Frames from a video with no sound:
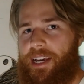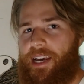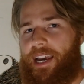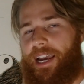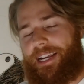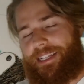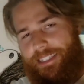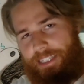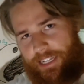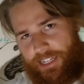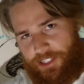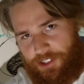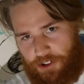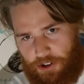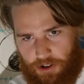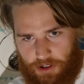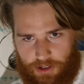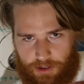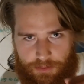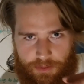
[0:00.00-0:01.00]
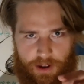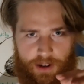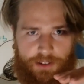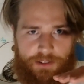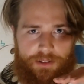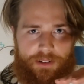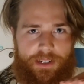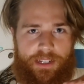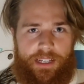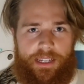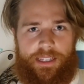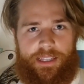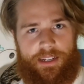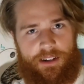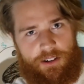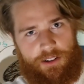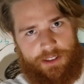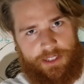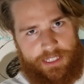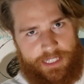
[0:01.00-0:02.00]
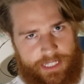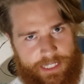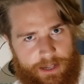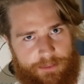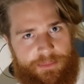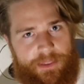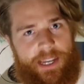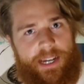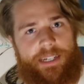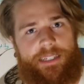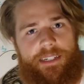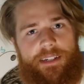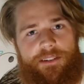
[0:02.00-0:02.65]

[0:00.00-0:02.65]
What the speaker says: It's all underneath, and all the subtext